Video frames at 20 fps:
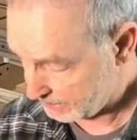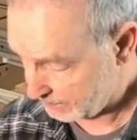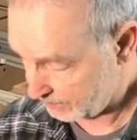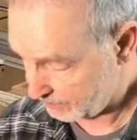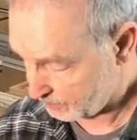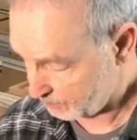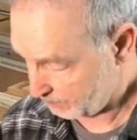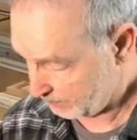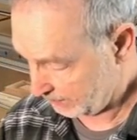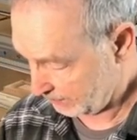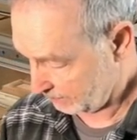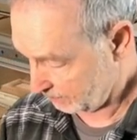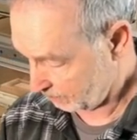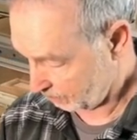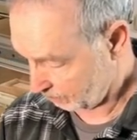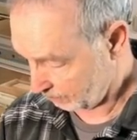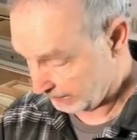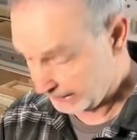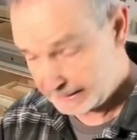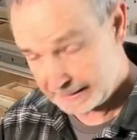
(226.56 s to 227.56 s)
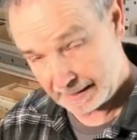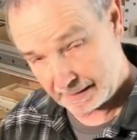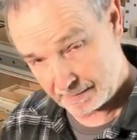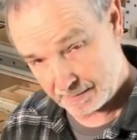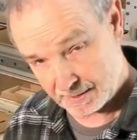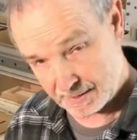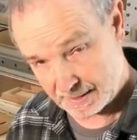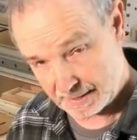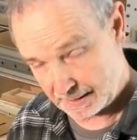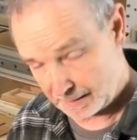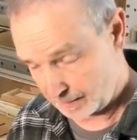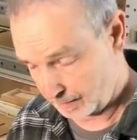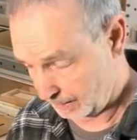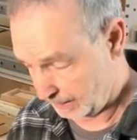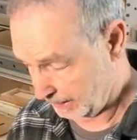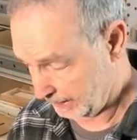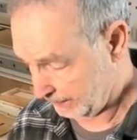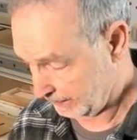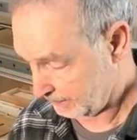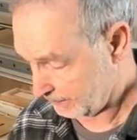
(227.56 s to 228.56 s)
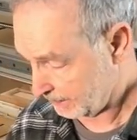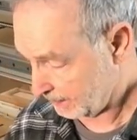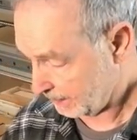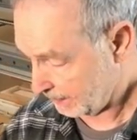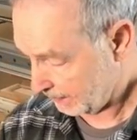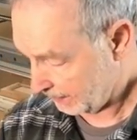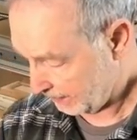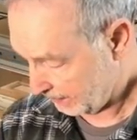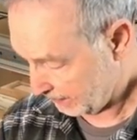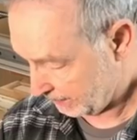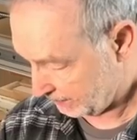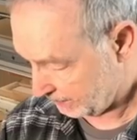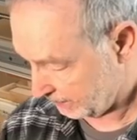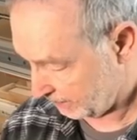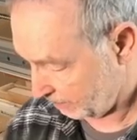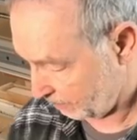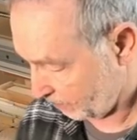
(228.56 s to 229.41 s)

inch bit right down the center line and end up